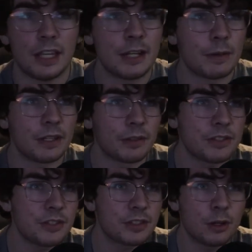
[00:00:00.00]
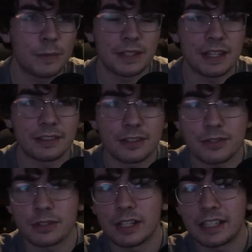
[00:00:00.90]
Anyway, let's just go make that
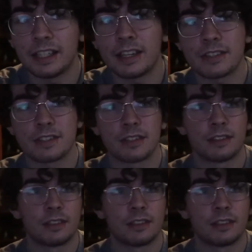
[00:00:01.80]
dessert, I guess.